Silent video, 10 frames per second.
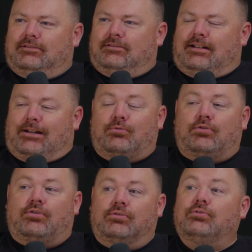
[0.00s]
I
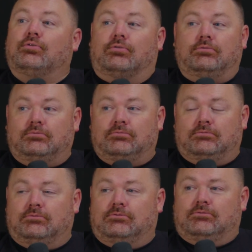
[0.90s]
don't Google
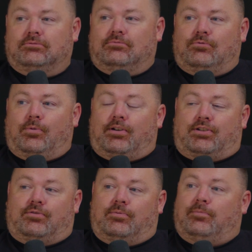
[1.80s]

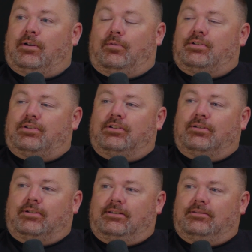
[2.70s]
where we should
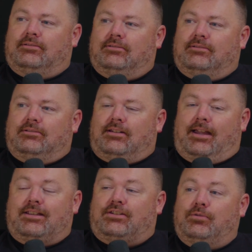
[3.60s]
go eat.
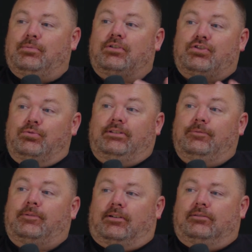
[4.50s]
I ask you because you live here.